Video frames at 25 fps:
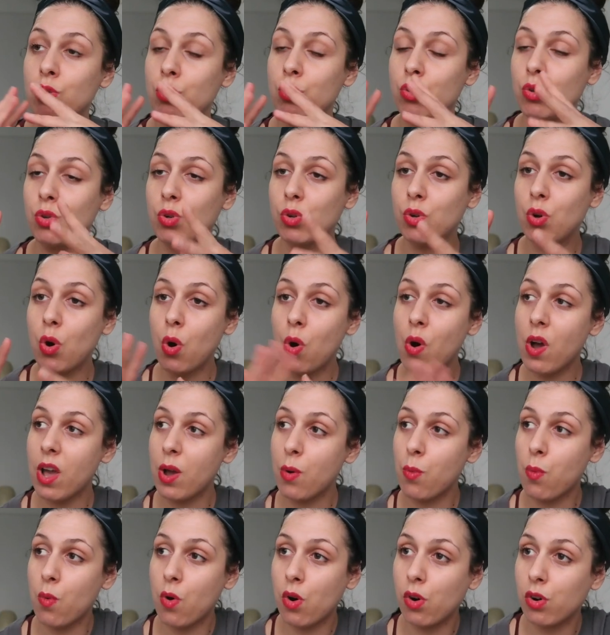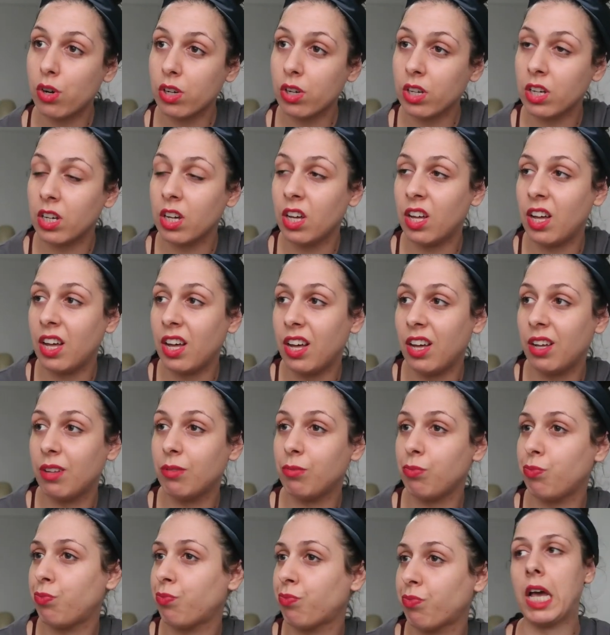to go and work
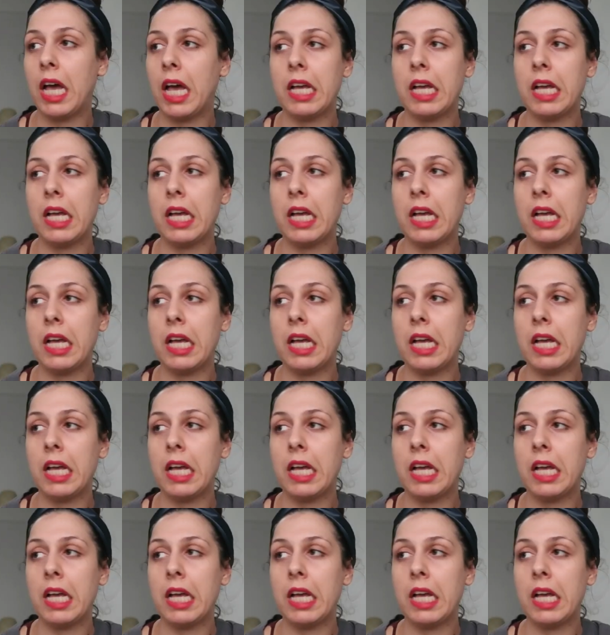um,